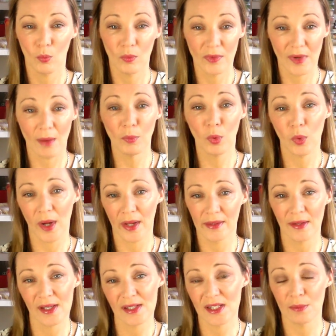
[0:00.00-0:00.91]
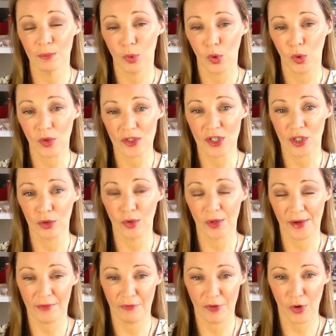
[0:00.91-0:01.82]
number one, it's important to
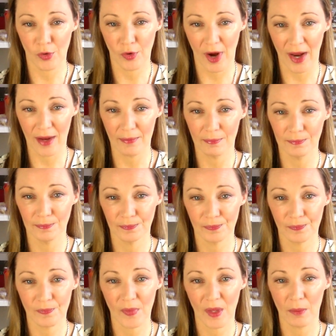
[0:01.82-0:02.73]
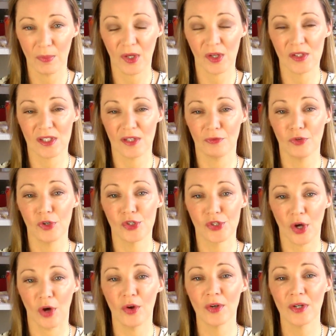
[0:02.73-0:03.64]
look and feel great, because if you
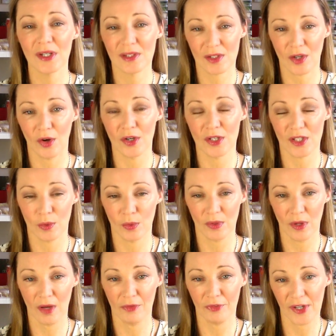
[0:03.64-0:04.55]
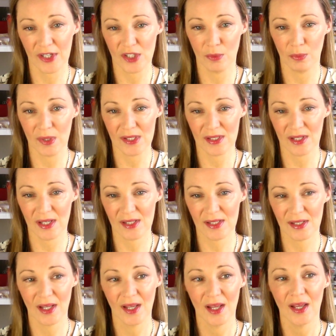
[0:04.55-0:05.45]
don't, it's going to affect your
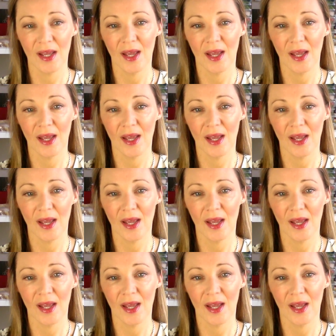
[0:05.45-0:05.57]
business.